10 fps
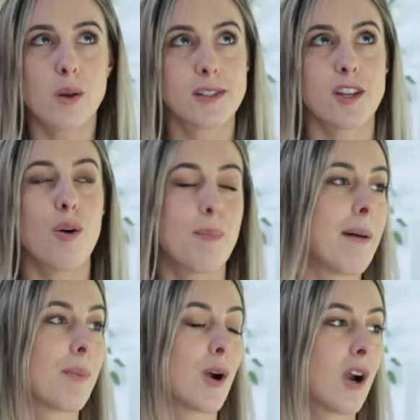salt,
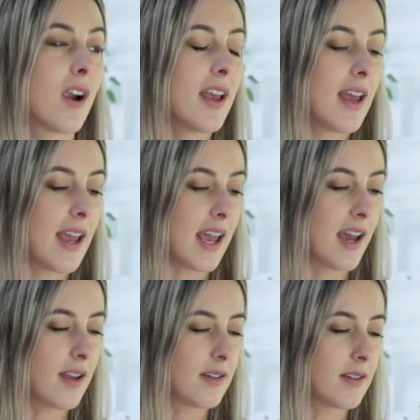pepper,
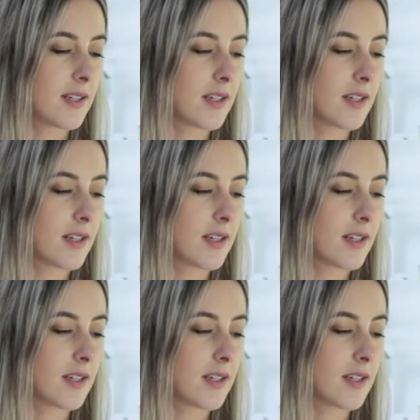and